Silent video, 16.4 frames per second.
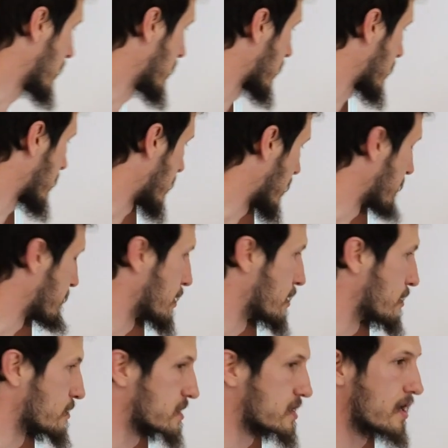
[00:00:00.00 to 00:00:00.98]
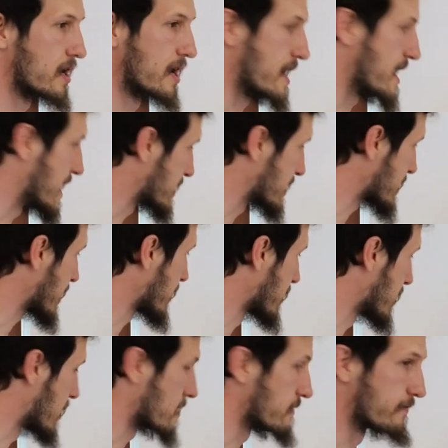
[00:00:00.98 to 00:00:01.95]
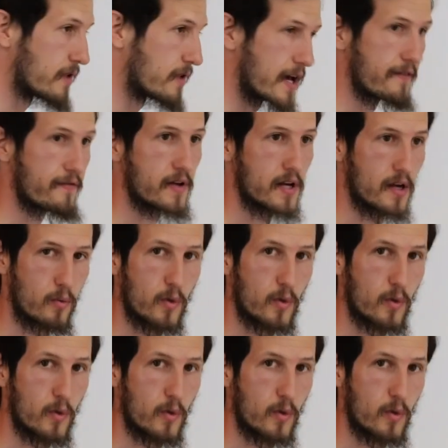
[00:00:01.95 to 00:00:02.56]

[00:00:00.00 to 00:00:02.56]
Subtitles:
Compost has a lot of life in it.